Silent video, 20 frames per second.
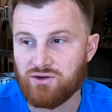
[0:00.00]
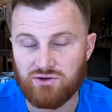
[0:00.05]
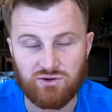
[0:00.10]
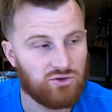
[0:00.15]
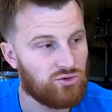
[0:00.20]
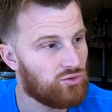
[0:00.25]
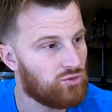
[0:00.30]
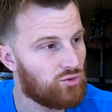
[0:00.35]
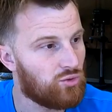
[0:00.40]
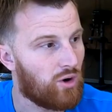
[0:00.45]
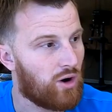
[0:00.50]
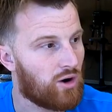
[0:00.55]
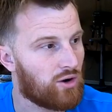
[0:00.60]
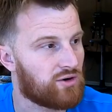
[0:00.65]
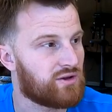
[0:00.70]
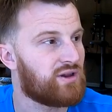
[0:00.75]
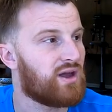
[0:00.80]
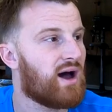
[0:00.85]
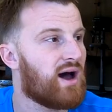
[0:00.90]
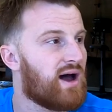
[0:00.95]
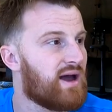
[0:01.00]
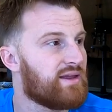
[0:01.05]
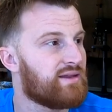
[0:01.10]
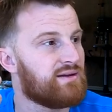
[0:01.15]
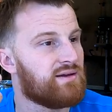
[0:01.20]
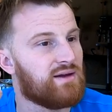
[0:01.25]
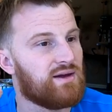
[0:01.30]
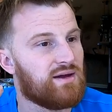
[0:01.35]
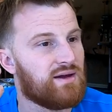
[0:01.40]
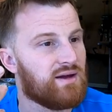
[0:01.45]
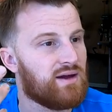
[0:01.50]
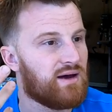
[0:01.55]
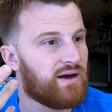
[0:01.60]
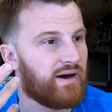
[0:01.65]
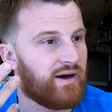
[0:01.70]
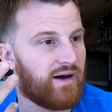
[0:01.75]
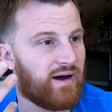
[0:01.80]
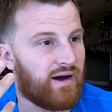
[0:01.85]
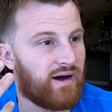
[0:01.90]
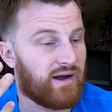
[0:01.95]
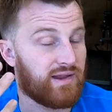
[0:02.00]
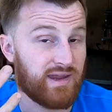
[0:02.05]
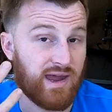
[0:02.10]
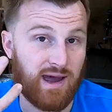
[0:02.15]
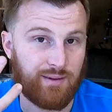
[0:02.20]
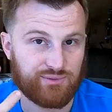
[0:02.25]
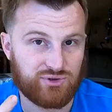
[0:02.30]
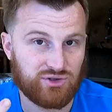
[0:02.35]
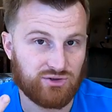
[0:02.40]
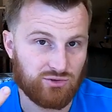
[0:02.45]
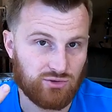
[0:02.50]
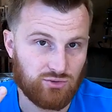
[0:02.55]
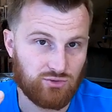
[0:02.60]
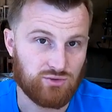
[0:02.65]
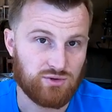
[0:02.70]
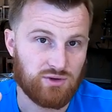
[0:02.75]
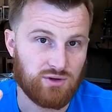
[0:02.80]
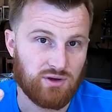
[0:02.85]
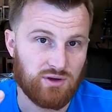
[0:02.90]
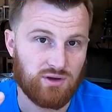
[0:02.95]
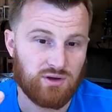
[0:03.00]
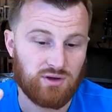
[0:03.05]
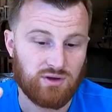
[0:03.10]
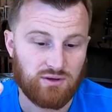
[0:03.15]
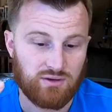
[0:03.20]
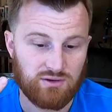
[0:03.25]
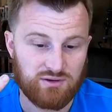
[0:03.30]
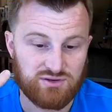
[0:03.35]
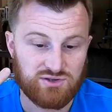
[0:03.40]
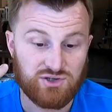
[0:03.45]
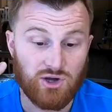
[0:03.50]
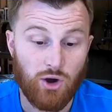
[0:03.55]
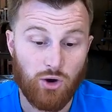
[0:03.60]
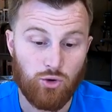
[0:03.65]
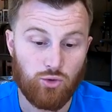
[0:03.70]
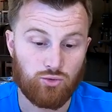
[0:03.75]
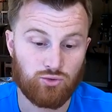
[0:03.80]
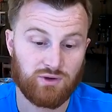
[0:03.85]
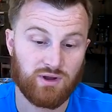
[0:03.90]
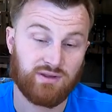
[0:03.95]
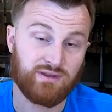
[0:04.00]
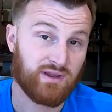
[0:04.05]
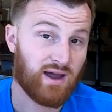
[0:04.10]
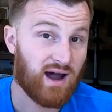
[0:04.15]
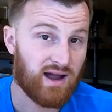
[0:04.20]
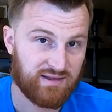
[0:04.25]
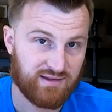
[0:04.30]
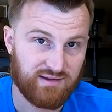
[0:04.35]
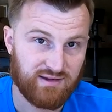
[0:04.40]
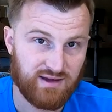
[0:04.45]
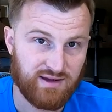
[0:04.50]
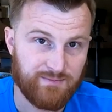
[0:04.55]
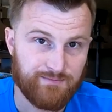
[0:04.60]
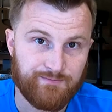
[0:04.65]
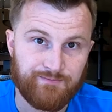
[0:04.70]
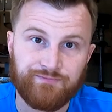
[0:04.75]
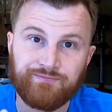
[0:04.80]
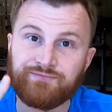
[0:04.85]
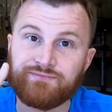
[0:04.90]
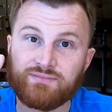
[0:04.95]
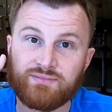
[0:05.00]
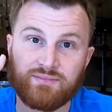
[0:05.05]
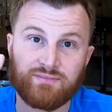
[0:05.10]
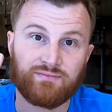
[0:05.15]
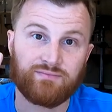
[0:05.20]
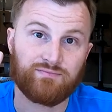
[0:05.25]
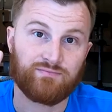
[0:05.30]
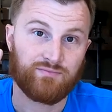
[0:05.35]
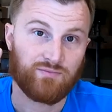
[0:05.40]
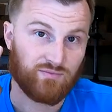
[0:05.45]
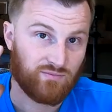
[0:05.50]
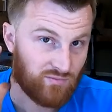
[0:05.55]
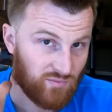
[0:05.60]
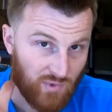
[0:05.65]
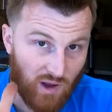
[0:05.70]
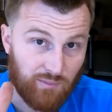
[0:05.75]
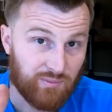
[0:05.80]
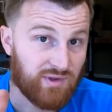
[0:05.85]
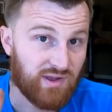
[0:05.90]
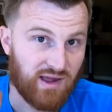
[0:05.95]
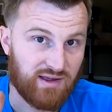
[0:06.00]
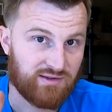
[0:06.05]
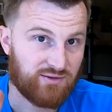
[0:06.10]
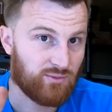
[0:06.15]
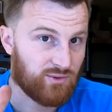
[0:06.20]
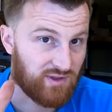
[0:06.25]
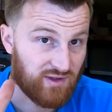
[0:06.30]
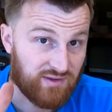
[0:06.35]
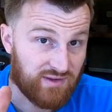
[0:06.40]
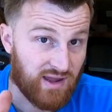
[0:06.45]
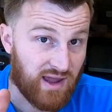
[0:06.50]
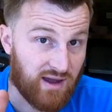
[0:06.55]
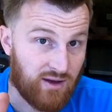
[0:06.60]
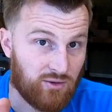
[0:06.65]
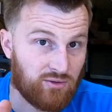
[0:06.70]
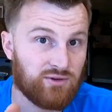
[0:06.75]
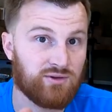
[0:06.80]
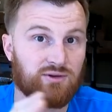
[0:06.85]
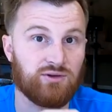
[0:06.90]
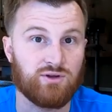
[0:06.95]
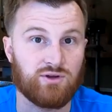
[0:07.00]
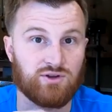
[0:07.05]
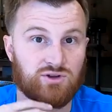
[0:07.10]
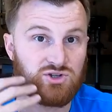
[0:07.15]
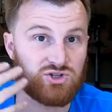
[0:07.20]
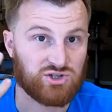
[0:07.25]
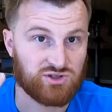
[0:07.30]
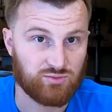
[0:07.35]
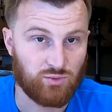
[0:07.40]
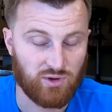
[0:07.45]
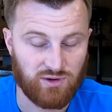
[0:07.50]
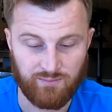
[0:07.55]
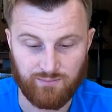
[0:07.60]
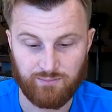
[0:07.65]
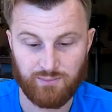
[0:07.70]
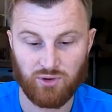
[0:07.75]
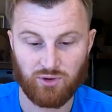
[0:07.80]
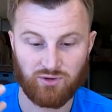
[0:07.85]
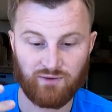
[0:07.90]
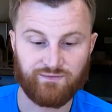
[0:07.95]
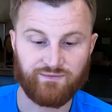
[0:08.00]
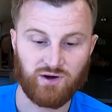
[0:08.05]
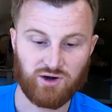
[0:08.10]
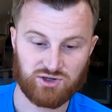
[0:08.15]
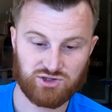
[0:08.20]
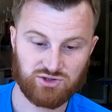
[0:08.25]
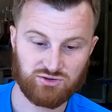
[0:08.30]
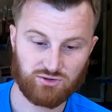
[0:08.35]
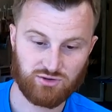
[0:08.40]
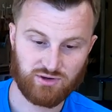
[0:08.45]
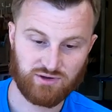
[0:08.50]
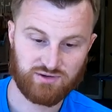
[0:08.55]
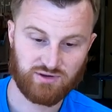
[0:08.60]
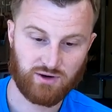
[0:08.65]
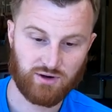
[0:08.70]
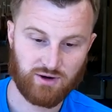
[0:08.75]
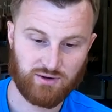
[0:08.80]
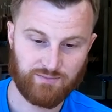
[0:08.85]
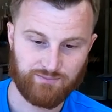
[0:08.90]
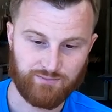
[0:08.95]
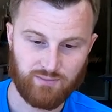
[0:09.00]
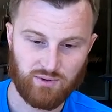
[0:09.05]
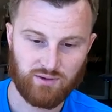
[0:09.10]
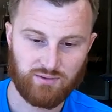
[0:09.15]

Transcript: you are not uh, an absolute tone Nazi, obsessed with the sound, you know, you just want to build a functional guitar.